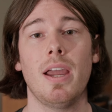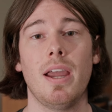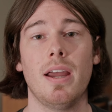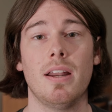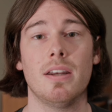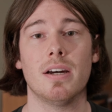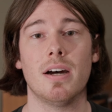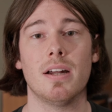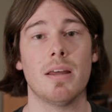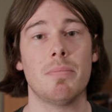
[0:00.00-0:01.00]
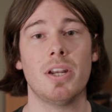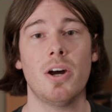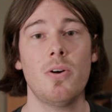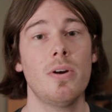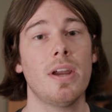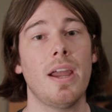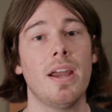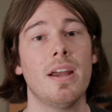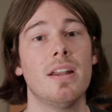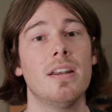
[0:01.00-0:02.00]
and let me know,
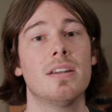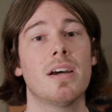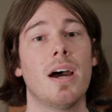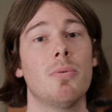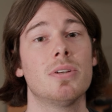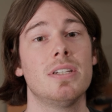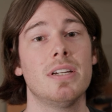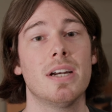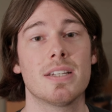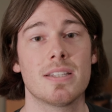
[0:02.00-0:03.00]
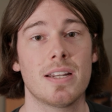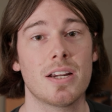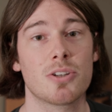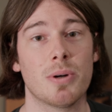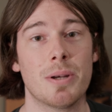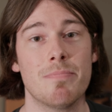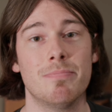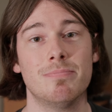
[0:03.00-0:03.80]
and I will see you guys in the next one.